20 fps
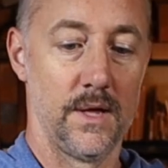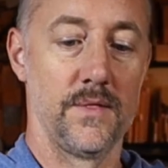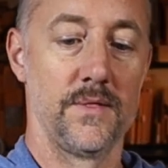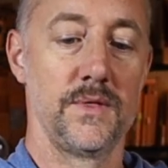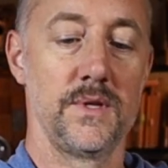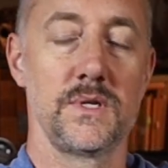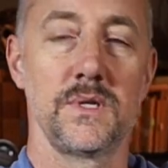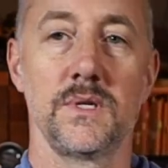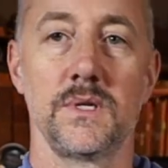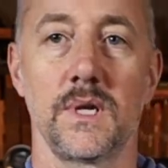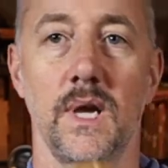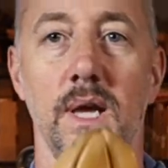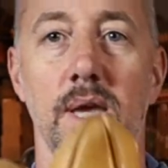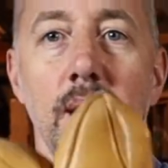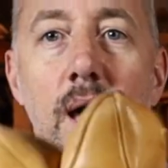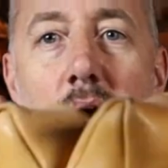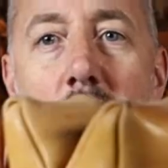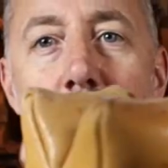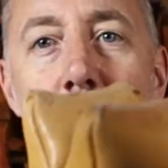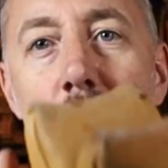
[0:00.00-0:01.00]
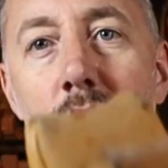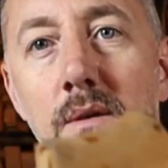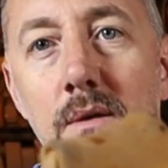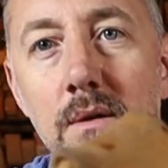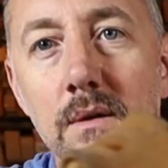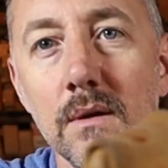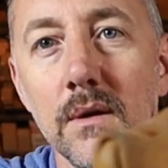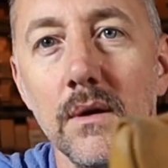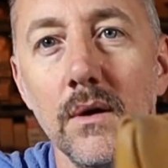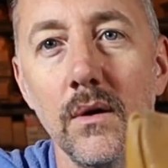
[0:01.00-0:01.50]
This is a gun
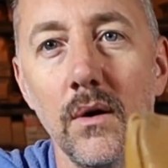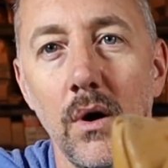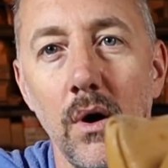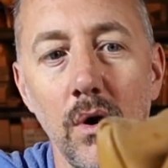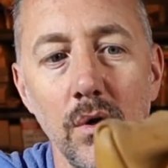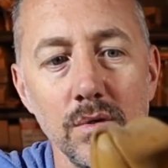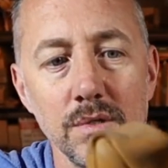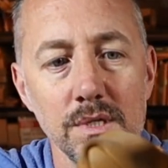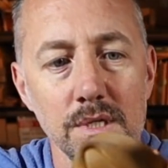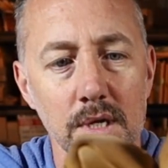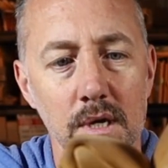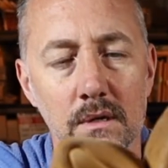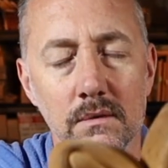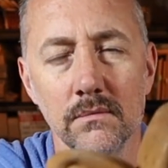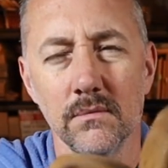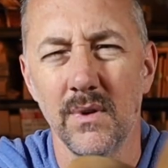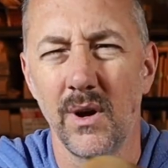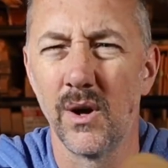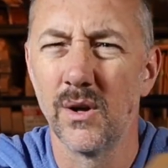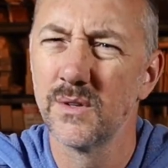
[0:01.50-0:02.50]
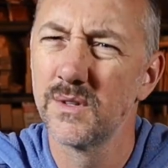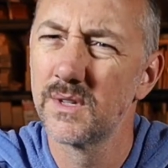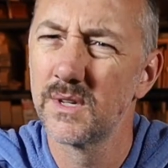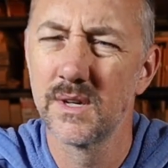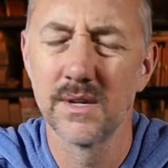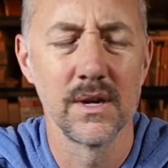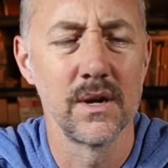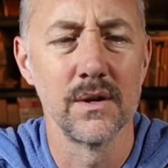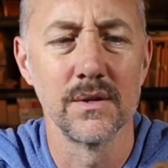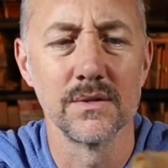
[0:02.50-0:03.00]
holster.
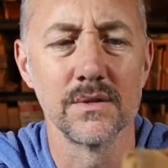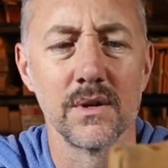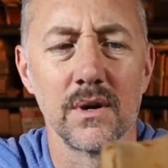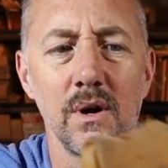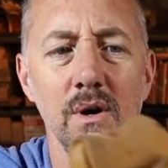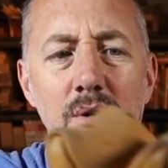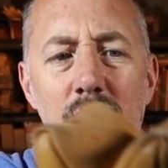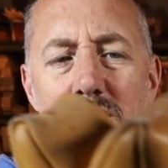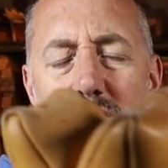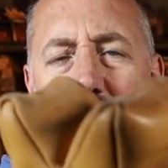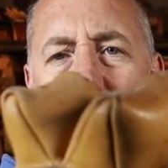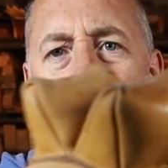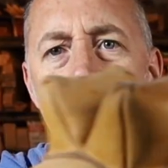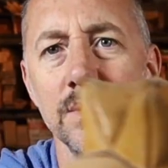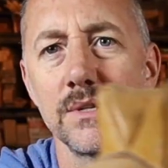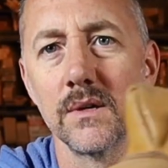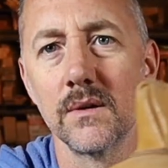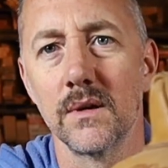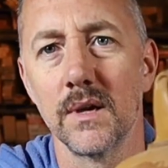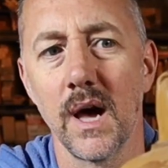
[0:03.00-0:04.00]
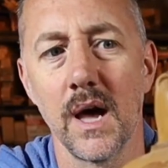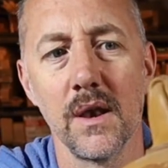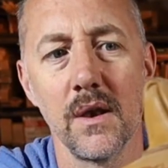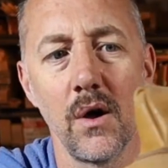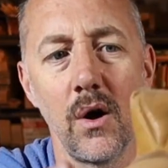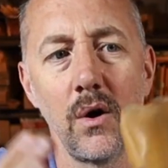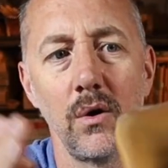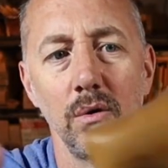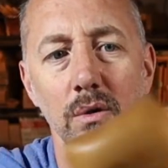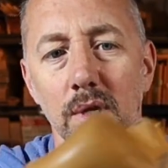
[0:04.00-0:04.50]
No, it's not a holster. It's a gun
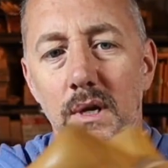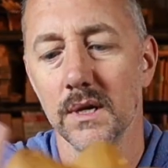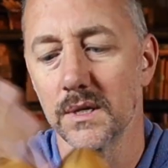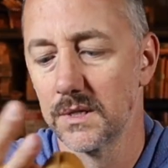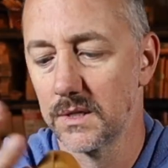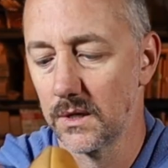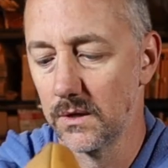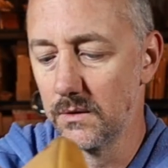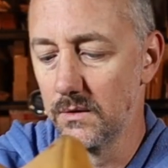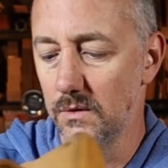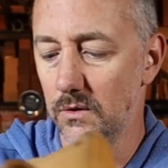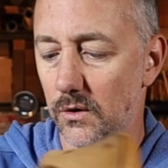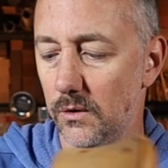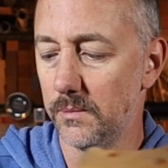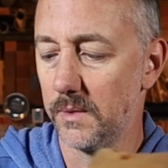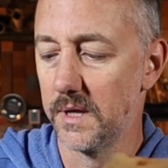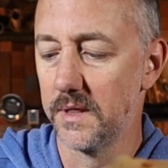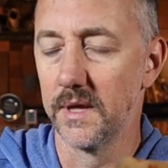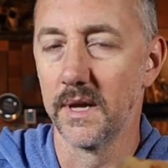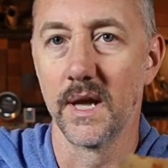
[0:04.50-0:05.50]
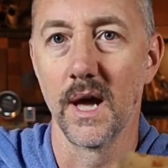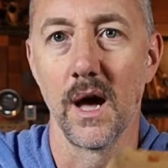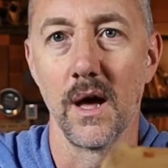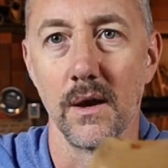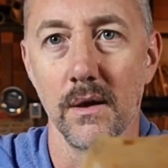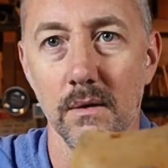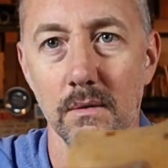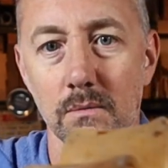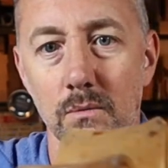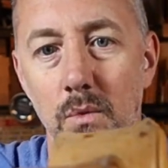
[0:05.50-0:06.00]
holder. So normally the
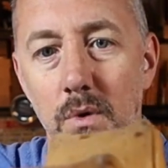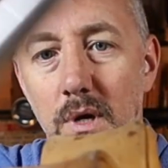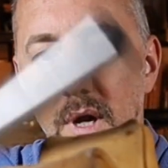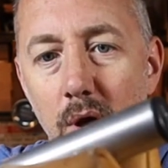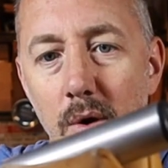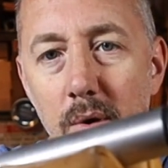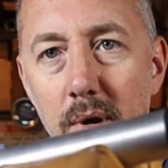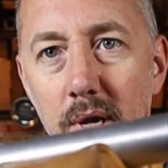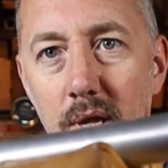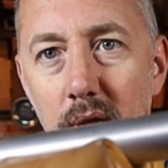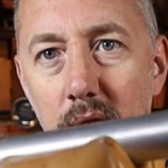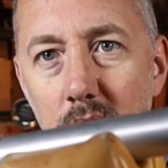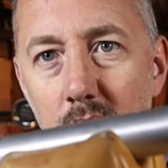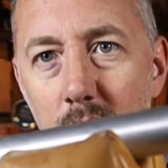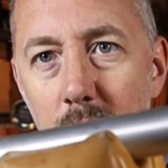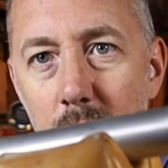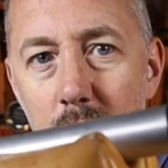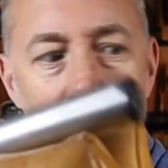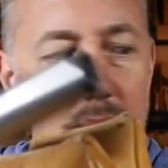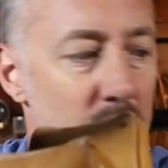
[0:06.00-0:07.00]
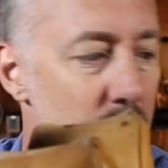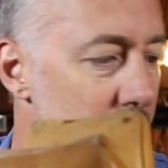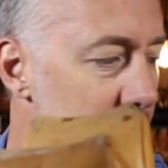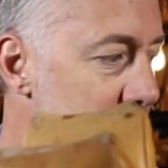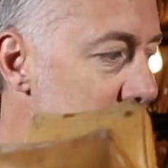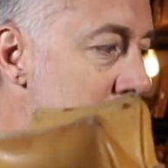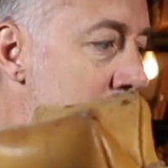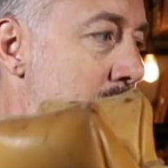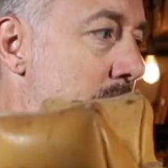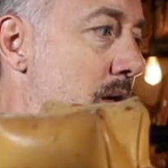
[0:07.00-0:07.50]
gun would go in here, but
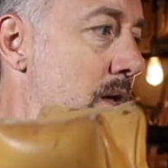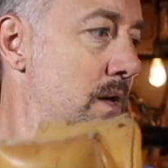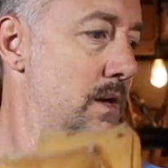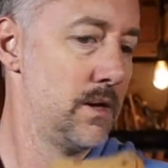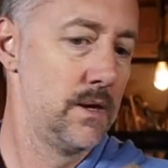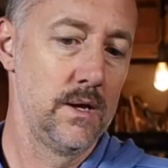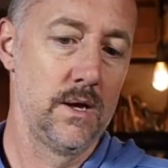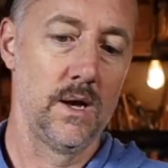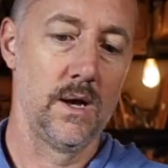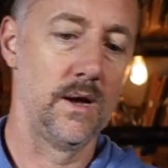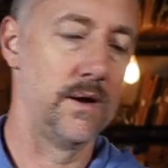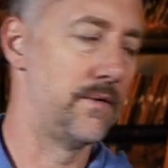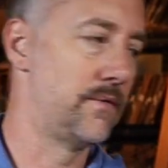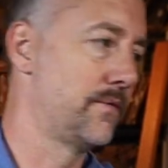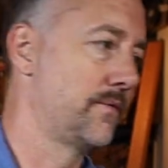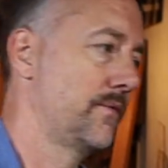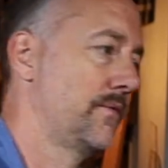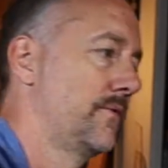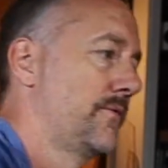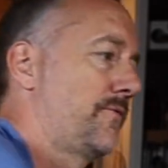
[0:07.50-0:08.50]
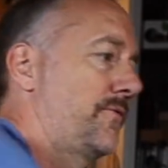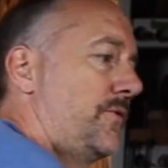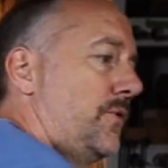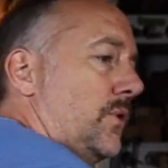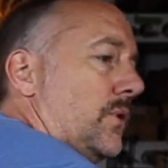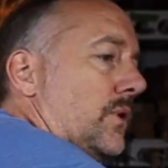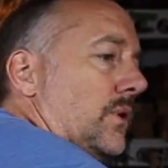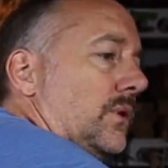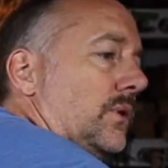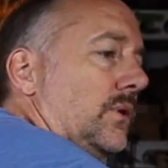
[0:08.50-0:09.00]

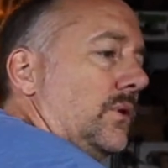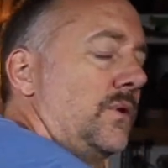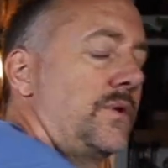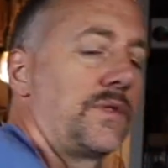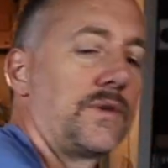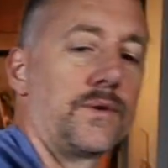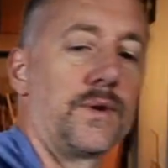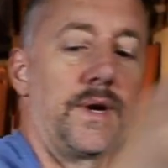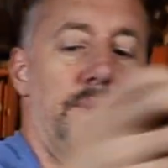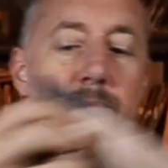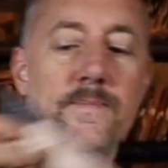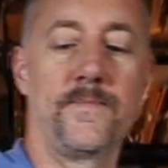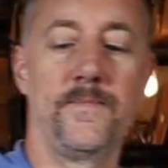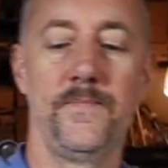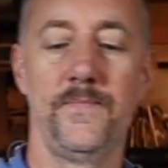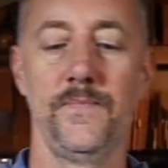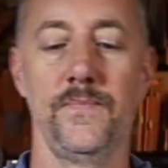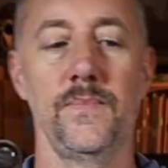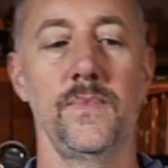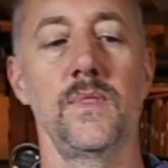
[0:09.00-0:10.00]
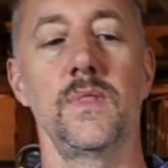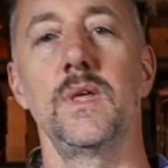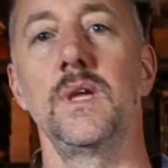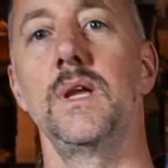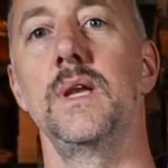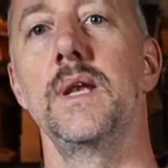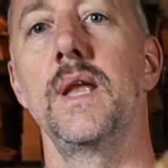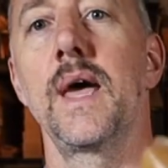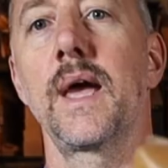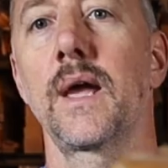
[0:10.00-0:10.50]
for Luthiery,
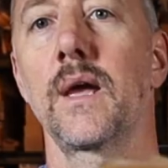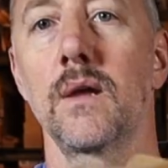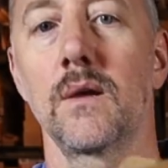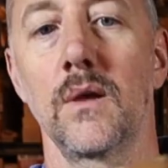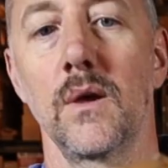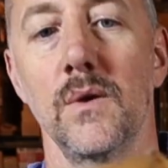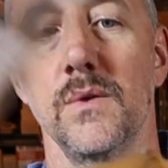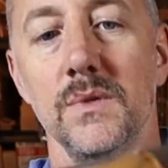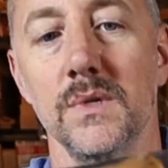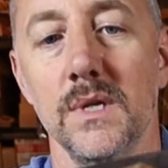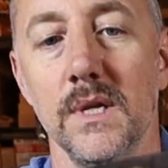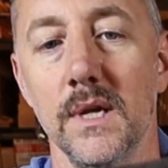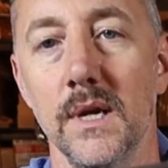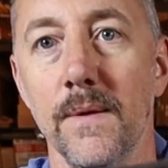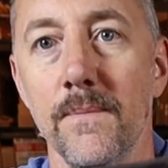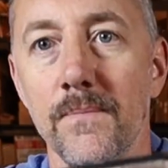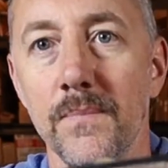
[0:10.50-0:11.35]
the neck goes in here,